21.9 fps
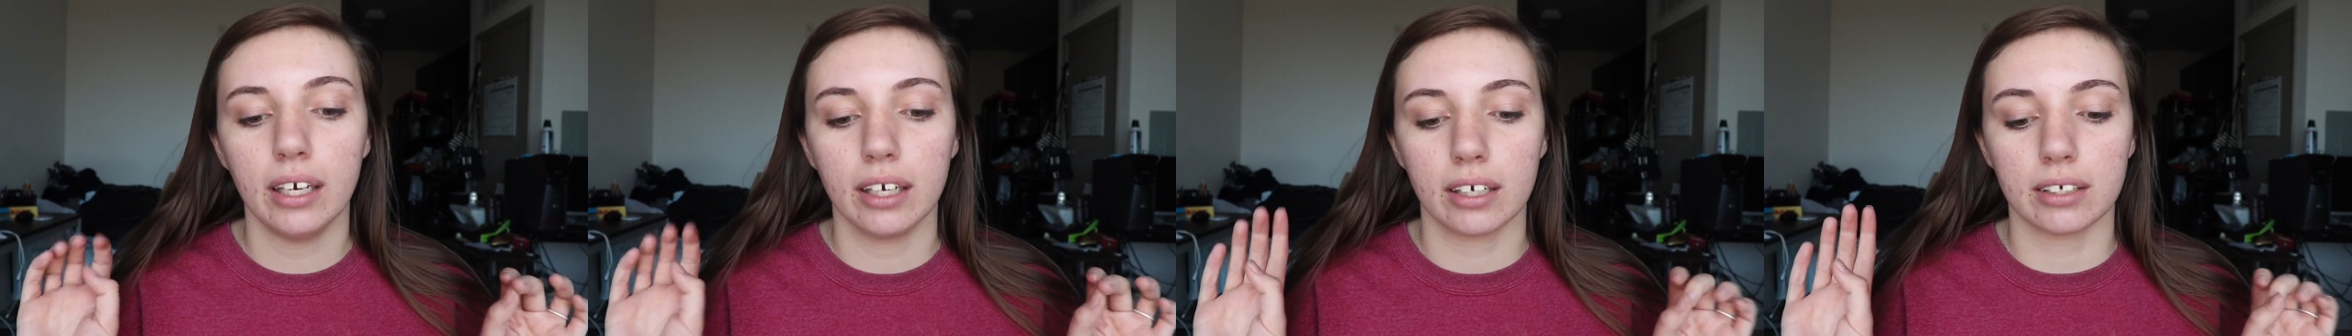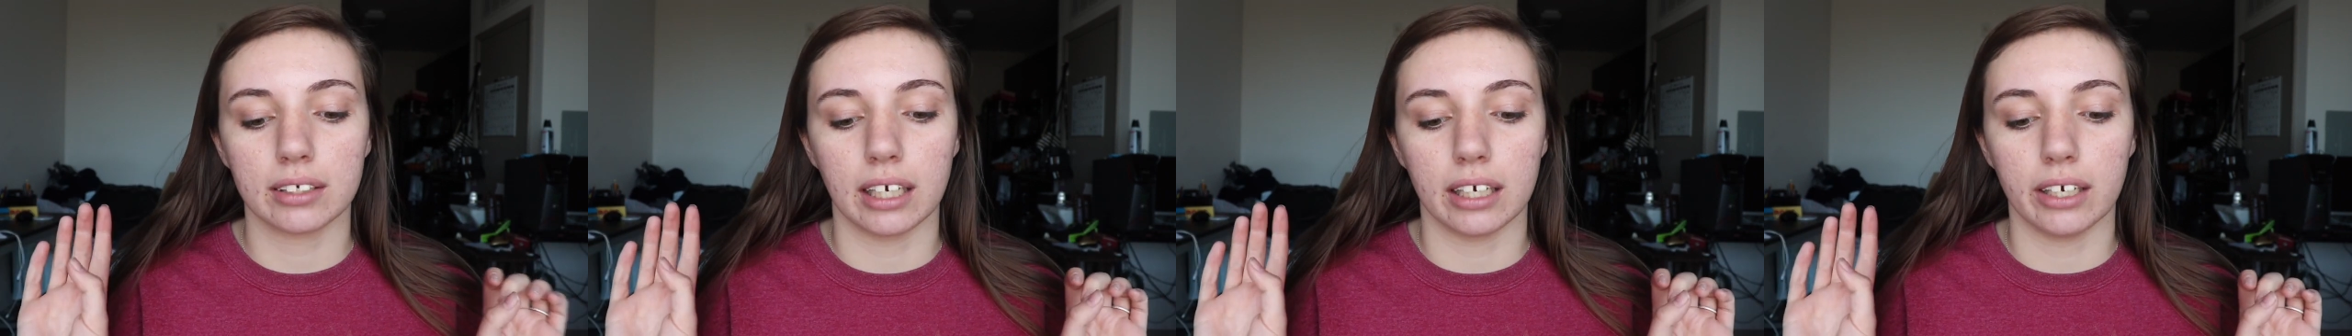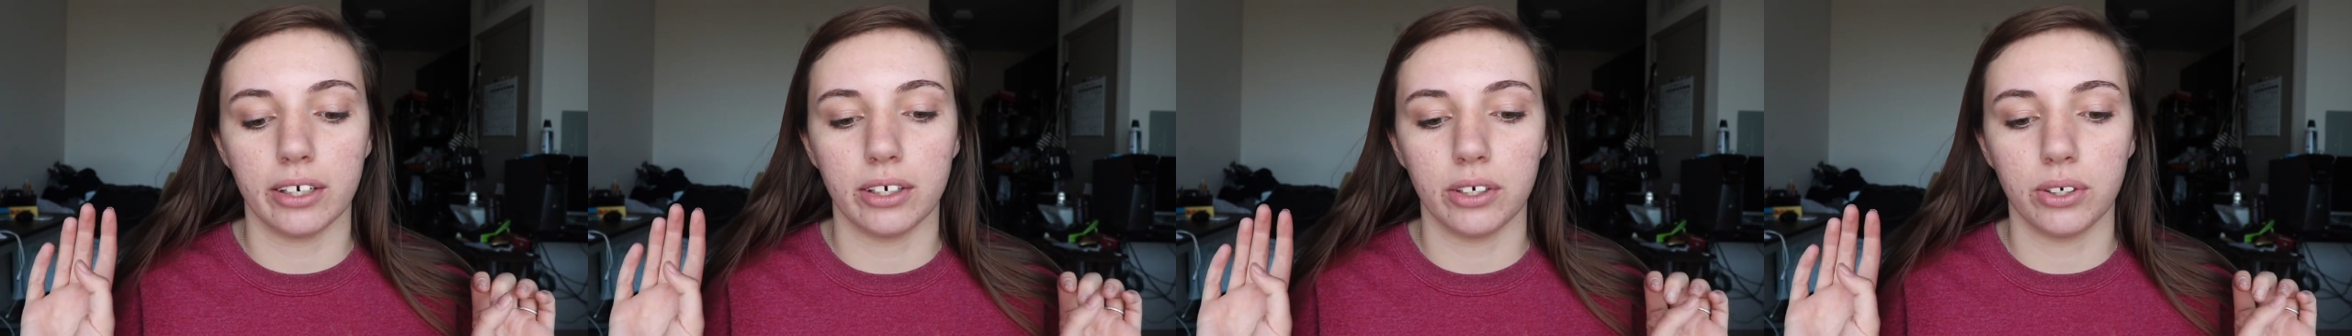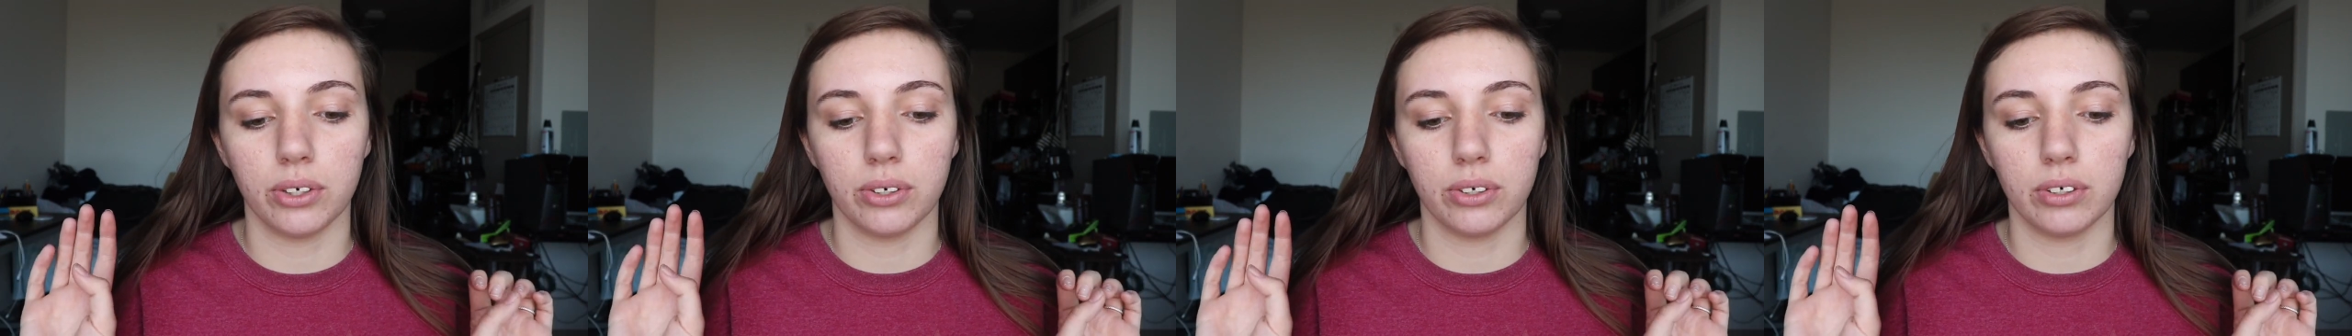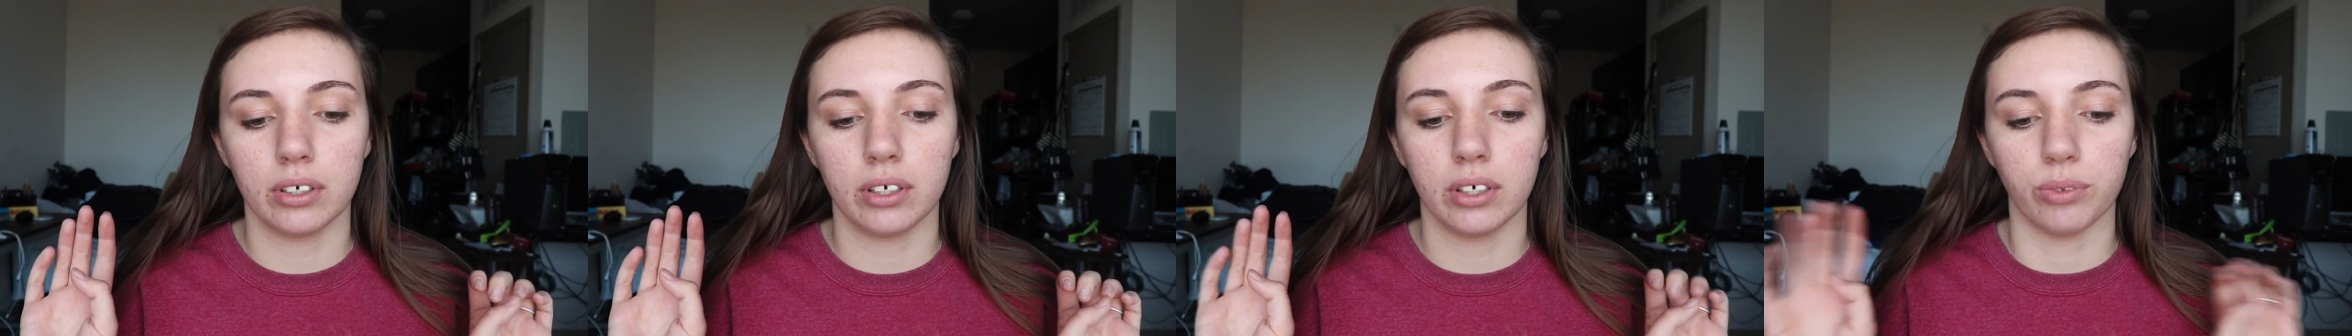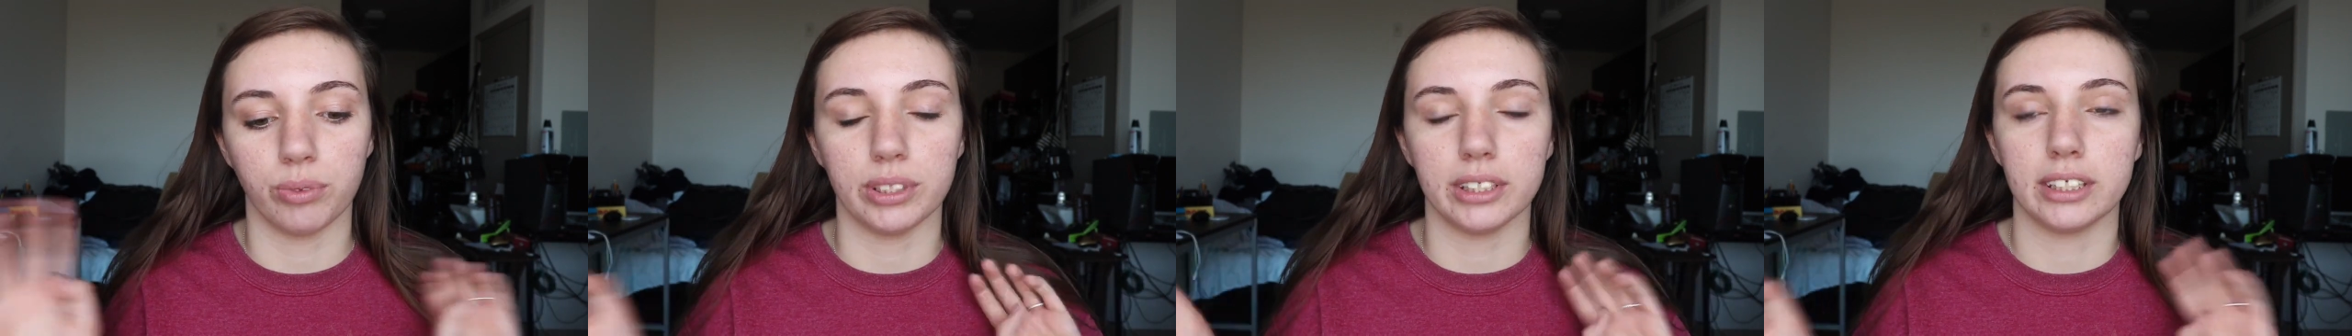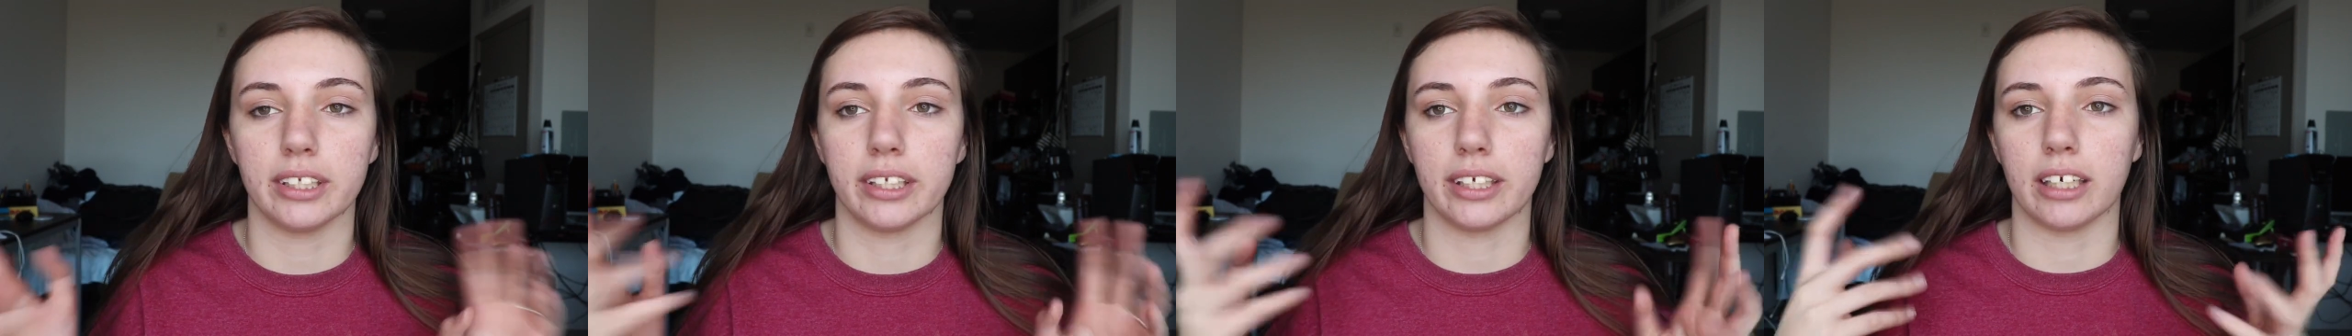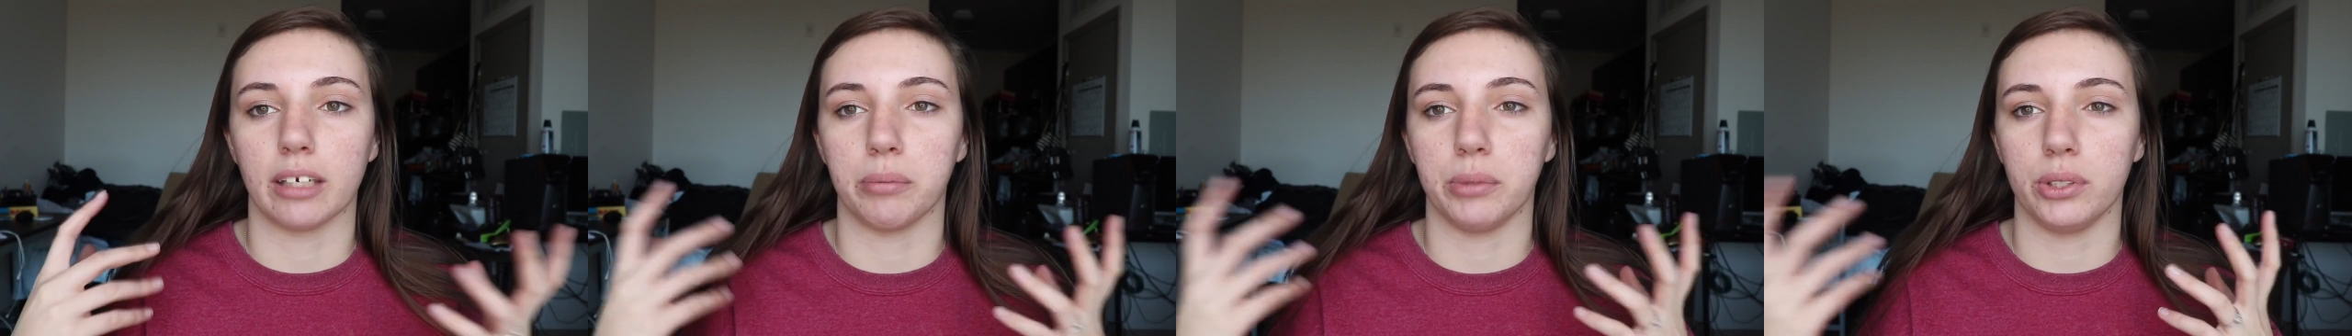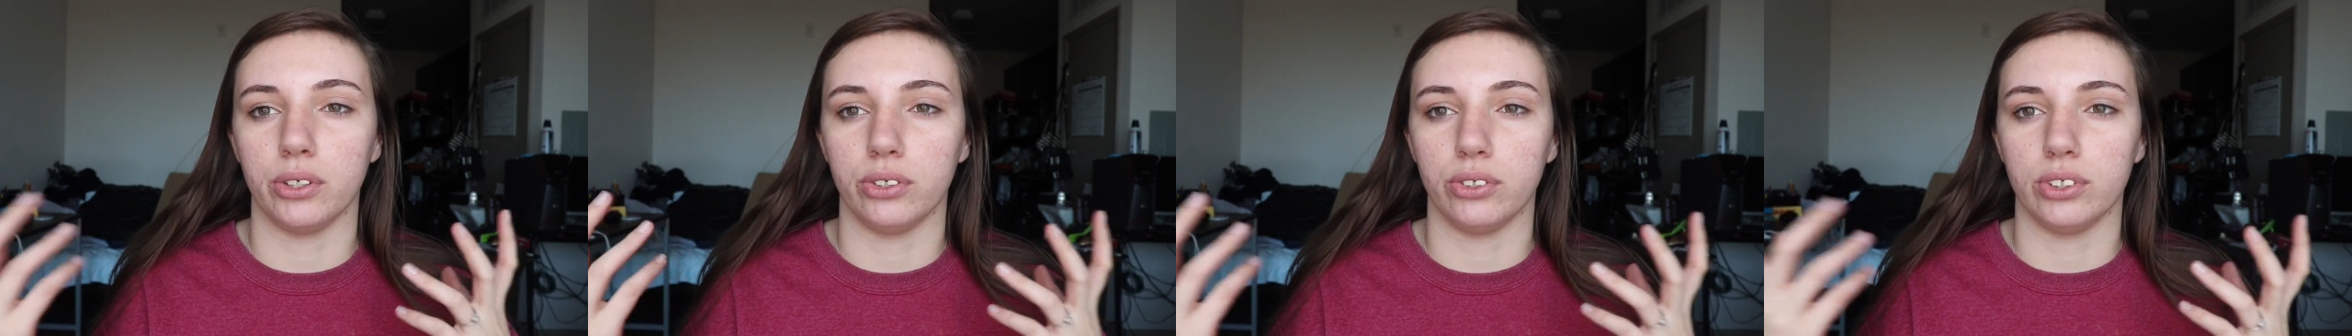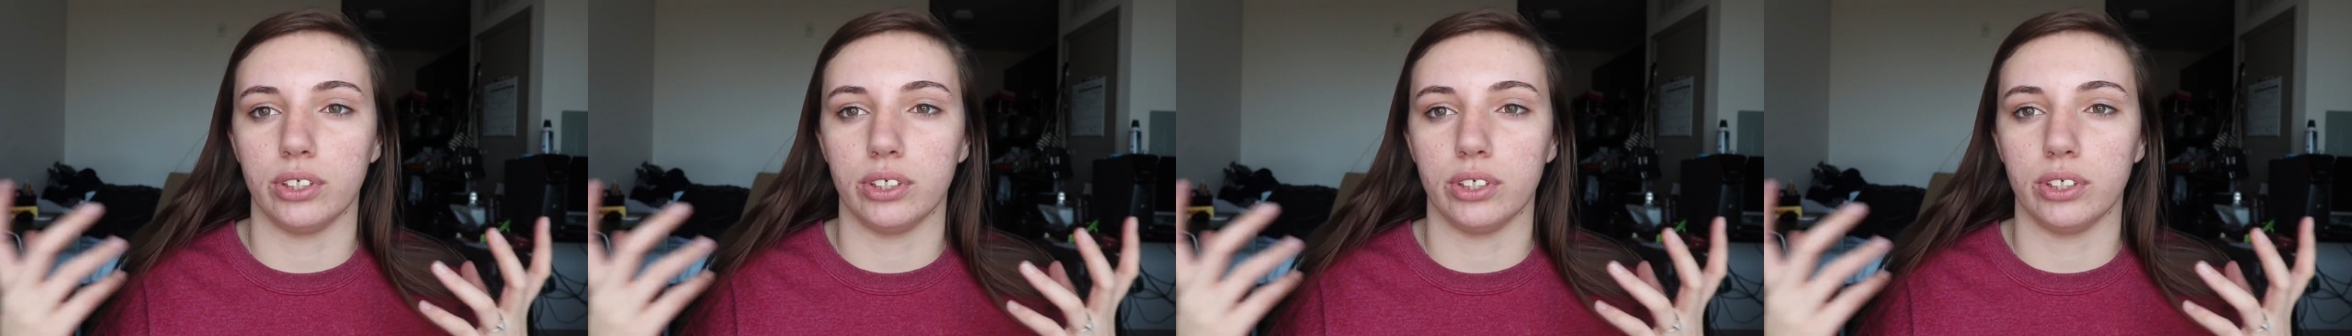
because I know recently I've been